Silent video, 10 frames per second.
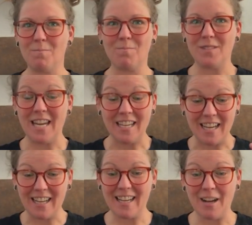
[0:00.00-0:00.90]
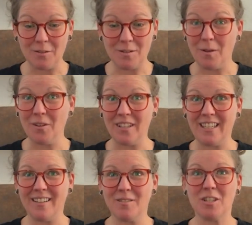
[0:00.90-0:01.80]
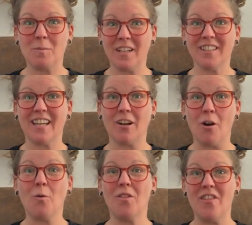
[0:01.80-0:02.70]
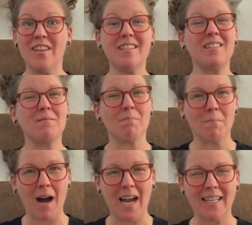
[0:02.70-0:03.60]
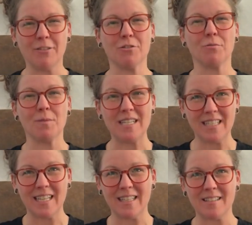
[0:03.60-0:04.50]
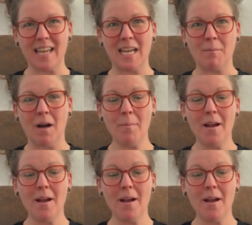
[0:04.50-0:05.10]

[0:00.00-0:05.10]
taking accountability, just being like, oh, this is mine. There's a reason that this came up.